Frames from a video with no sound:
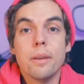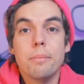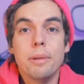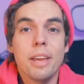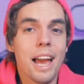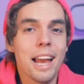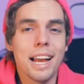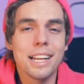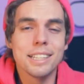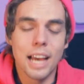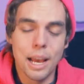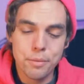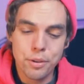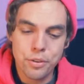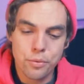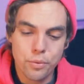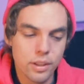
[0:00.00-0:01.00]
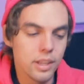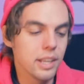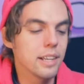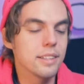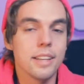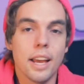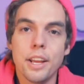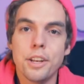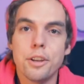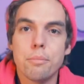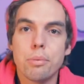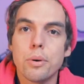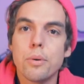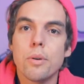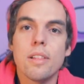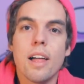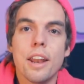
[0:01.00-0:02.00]
But yeah, guys, I'm just really excited to
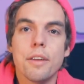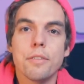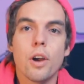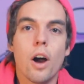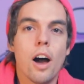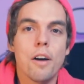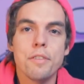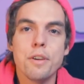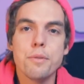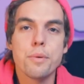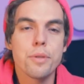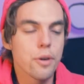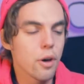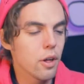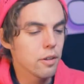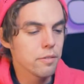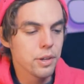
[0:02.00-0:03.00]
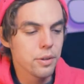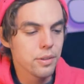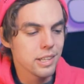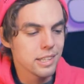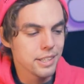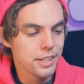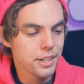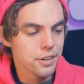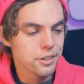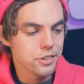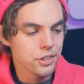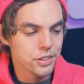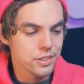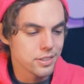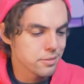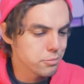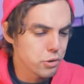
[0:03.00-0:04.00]
brew a lot of coffee with all of you this year.
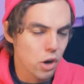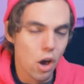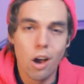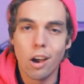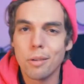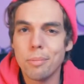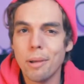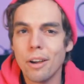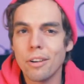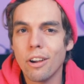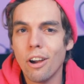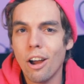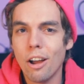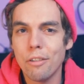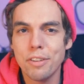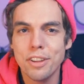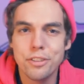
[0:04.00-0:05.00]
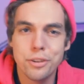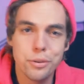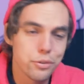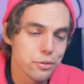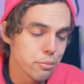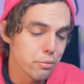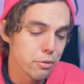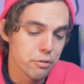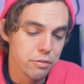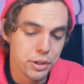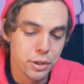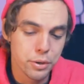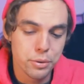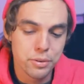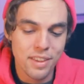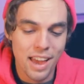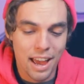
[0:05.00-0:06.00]
Just talk about coffee, do some
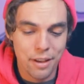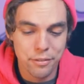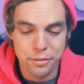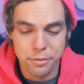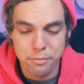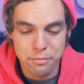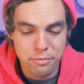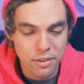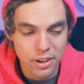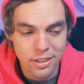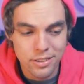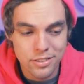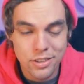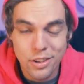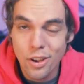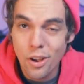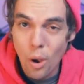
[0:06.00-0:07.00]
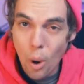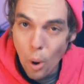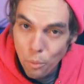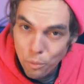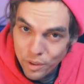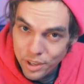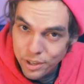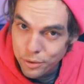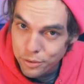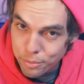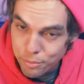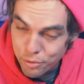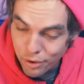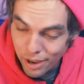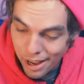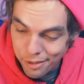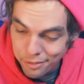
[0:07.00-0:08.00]
reviews, have some fun, hopefully do some
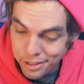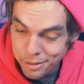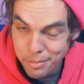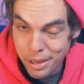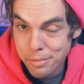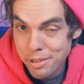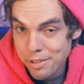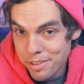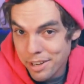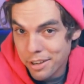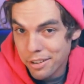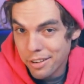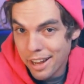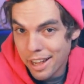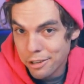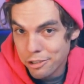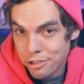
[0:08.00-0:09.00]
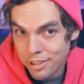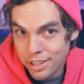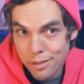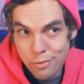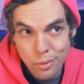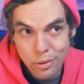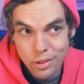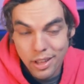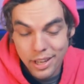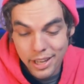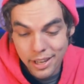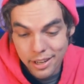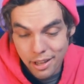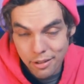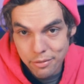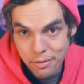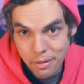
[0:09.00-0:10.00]
traveling, maybe even internationally if we're lucky
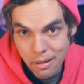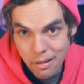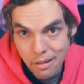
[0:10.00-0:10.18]
enough.